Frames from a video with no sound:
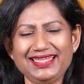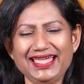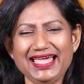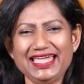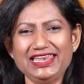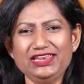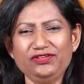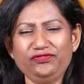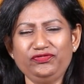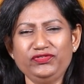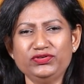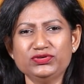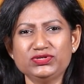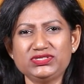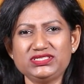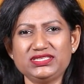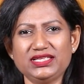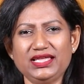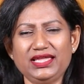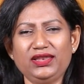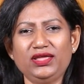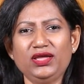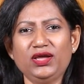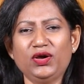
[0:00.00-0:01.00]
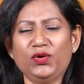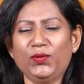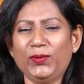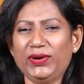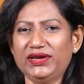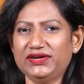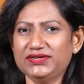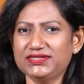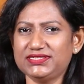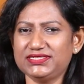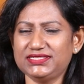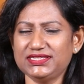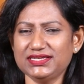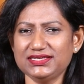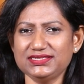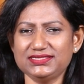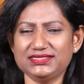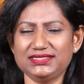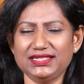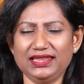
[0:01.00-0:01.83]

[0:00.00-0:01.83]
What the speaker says: And if you said, where is this?